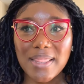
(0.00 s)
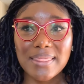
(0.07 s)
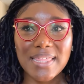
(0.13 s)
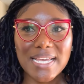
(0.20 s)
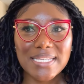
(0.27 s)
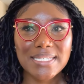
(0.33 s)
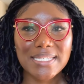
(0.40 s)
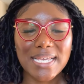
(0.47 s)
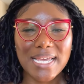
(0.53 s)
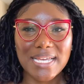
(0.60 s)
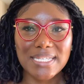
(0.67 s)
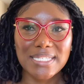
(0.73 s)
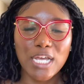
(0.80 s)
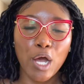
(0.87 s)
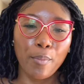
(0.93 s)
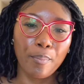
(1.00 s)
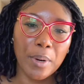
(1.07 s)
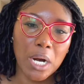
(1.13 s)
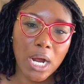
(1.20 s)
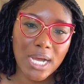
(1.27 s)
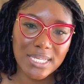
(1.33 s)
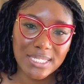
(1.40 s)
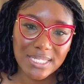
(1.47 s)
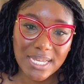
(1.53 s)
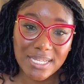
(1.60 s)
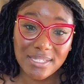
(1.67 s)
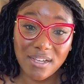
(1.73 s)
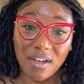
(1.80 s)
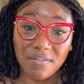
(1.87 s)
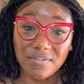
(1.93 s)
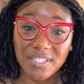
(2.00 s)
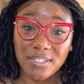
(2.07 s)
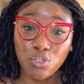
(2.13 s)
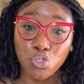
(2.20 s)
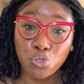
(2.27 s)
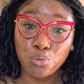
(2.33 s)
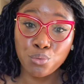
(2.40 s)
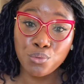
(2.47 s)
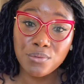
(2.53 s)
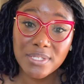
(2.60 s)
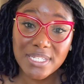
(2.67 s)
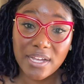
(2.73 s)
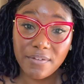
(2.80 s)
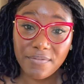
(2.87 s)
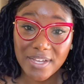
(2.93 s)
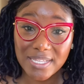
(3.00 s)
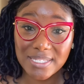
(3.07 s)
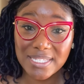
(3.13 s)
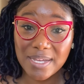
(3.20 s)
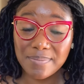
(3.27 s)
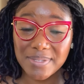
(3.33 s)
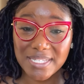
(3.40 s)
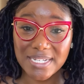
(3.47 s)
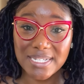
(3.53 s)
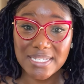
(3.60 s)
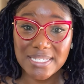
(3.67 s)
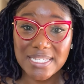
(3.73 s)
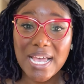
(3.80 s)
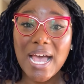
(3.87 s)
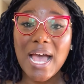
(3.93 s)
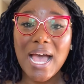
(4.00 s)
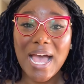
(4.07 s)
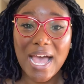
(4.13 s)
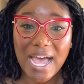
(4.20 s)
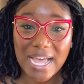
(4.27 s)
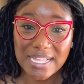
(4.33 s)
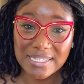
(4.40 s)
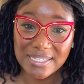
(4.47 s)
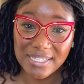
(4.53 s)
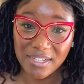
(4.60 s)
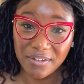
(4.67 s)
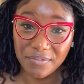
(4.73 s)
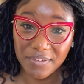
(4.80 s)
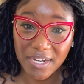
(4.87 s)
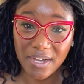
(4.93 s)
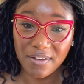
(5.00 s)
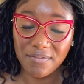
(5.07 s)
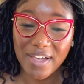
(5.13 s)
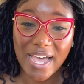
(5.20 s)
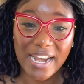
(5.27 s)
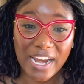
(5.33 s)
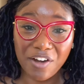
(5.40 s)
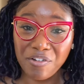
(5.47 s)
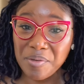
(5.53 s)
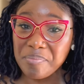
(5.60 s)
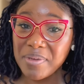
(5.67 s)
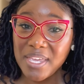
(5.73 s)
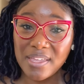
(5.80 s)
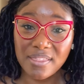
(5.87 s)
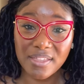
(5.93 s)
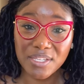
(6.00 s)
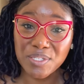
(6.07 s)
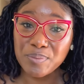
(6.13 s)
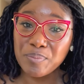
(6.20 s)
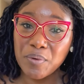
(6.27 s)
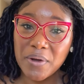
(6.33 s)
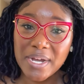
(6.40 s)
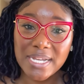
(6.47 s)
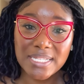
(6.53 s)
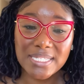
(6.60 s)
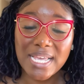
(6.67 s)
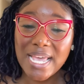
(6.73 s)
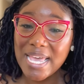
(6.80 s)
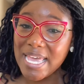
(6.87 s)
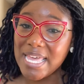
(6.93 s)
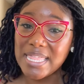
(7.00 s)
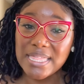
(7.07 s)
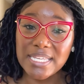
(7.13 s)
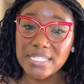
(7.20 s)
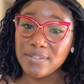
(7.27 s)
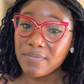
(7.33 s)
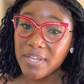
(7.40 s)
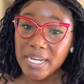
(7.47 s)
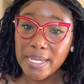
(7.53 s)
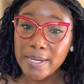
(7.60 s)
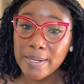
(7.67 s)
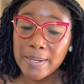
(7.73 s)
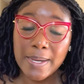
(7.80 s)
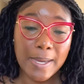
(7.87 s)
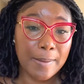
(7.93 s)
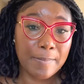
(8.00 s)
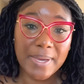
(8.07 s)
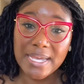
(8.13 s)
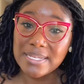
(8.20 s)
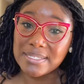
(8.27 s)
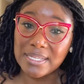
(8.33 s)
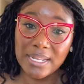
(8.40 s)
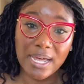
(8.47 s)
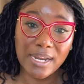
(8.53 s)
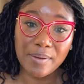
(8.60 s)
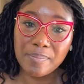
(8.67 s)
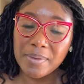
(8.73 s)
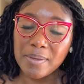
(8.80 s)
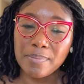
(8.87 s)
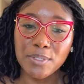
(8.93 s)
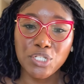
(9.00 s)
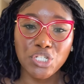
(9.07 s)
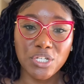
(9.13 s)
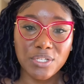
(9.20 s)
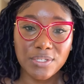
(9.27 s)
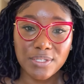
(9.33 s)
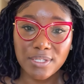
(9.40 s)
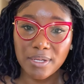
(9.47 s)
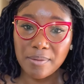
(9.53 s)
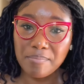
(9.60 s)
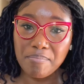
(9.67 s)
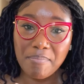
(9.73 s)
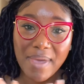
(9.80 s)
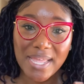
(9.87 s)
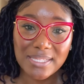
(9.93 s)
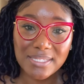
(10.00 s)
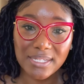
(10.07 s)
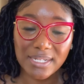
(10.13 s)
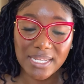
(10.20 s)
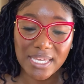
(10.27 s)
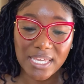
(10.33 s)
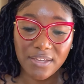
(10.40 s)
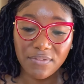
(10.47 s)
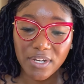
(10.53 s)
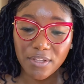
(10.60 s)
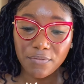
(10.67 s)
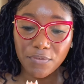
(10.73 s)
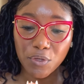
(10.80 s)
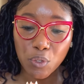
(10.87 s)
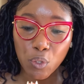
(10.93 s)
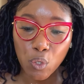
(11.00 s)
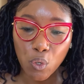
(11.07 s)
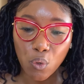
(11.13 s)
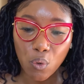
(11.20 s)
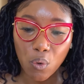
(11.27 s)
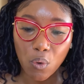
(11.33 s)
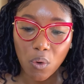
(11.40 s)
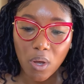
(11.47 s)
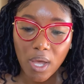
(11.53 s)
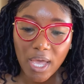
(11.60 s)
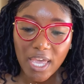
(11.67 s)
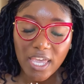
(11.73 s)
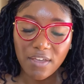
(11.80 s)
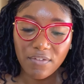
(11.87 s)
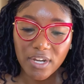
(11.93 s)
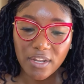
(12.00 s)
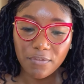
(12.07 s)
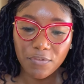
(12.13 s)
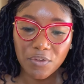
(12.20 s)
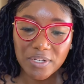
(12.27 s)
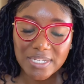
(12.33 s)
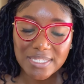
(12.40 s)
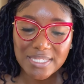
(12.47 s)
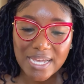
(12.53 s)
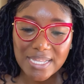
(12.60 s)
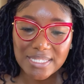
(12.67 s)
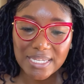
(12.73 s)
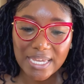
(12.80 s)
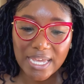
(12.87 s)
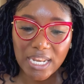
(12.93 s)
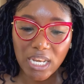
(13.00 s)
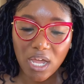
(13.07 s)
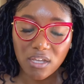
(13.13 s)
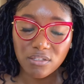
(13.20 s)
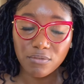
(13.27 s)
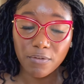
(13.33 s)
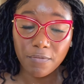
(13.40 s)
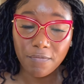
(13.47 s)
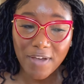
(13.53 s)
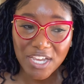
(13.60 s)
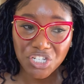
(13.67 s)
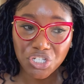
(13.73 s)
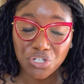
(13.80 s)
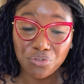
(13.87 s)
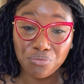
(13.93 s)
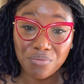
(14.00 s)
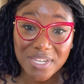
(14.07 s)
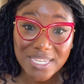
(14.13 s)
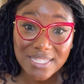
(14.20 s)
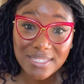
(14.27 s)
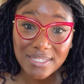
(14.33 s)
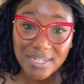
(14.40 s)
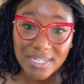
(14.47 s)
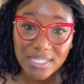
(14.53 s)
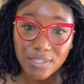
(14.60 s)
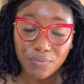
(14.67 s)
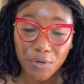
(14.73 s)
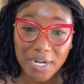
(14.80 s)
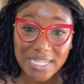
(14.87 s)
this is a process of true self-acceptance and self-love. And I repeat this point in this video because a lot of people just mentally, even if you decide to get locks for fashion reasons, for